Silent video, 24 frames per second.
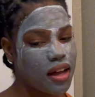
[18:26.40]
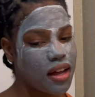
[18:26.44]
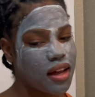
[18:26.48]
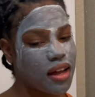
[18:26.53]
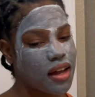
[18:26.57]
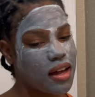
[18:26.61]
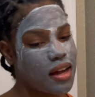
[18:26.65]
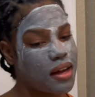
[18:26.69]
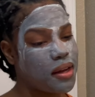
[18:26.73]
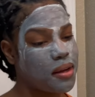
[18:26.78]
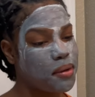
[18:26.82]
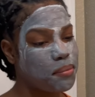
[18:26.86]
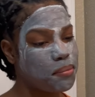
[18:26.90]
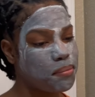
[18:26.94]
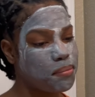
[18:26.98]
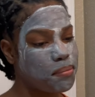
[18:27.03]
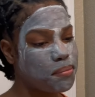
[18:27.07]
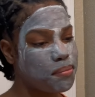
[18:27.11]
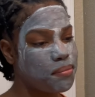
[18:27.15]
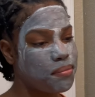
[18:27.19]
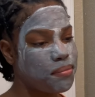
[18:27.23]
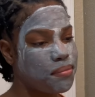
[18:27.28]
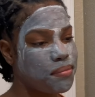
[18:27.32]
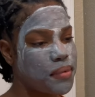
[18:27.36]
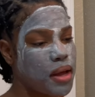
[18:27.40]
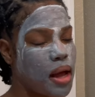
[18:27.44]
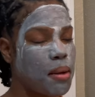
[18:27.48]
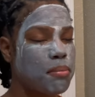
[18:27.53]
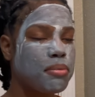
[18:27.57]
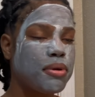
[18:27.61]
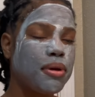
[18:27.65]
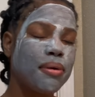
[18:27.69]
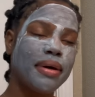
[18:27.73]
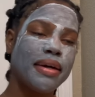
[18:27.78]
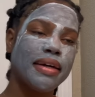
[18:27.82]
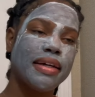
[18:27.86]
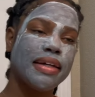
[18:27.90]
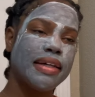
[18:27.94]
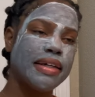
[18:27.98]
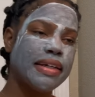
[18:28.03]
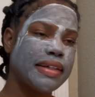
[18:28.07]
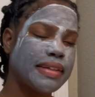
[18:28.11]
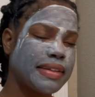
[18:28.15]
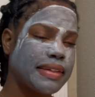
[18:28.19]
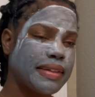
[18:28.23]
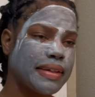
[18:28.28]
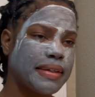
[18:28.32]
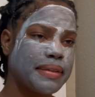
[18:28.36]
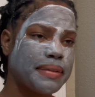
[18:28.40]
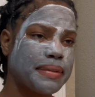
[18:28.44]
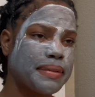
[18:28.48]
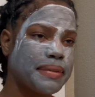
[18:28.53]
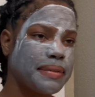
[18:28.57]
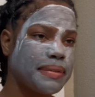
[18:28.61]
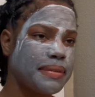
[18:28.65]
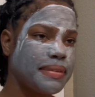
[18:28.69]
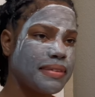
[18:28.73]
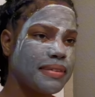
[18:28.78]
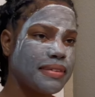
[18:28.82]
I'm I'm doing good though.